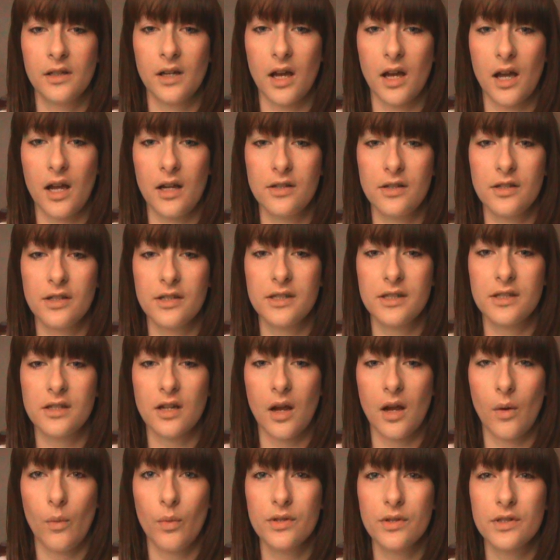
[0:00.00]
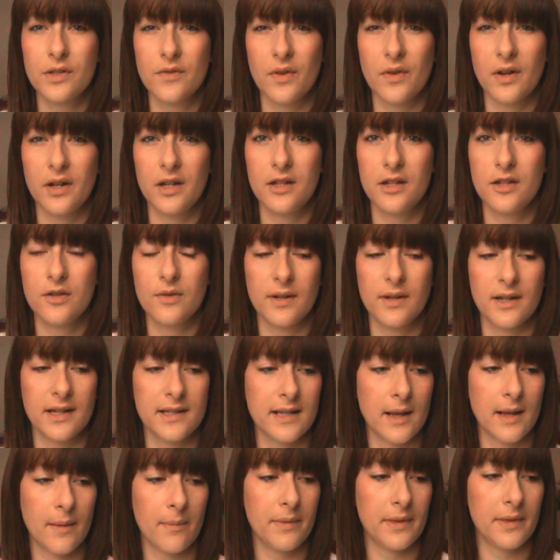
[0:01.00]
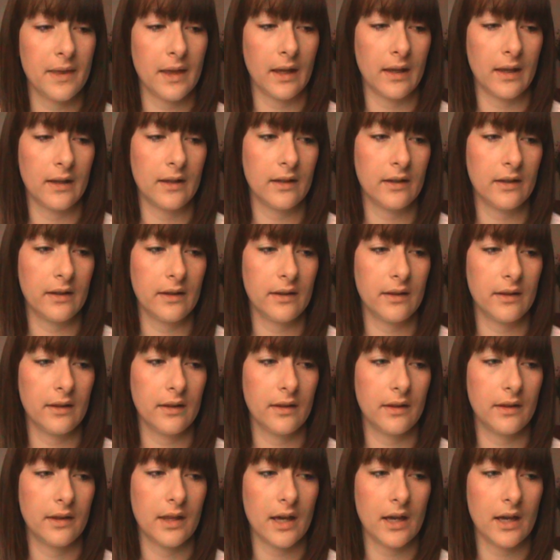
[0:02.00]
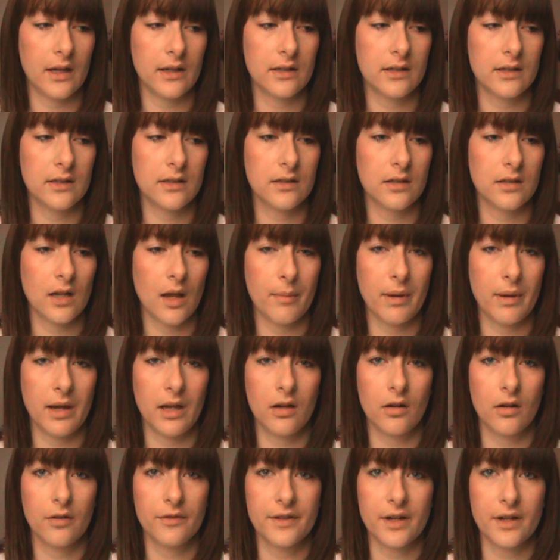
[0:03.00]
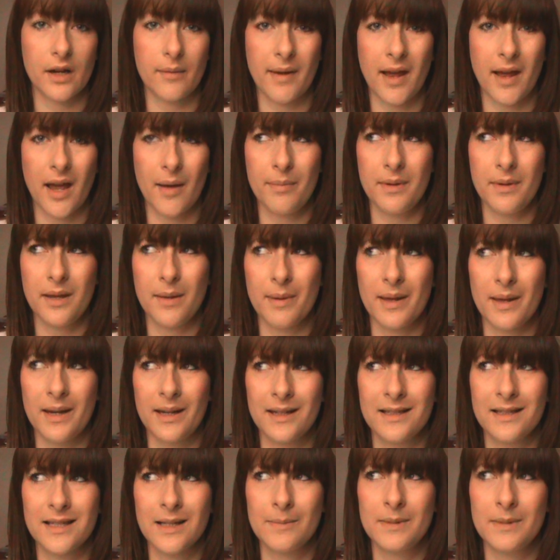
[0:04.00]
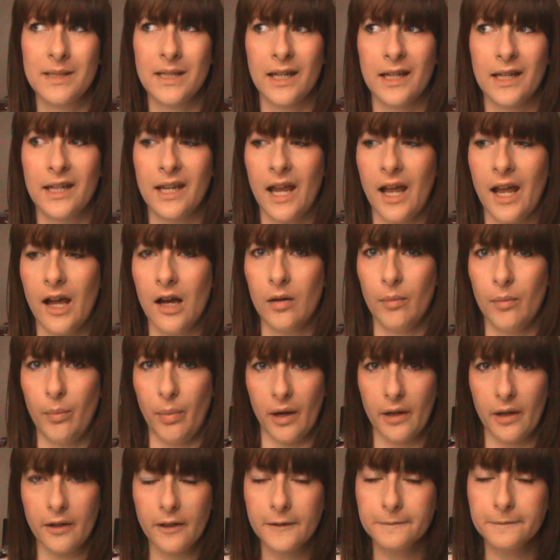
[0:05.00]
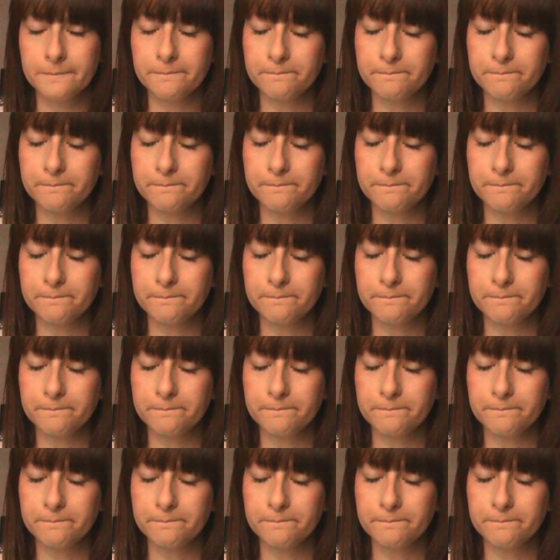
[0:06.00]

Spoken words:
I wasn't ready to accept that, I mean, not that I'm happy about accepting it now, but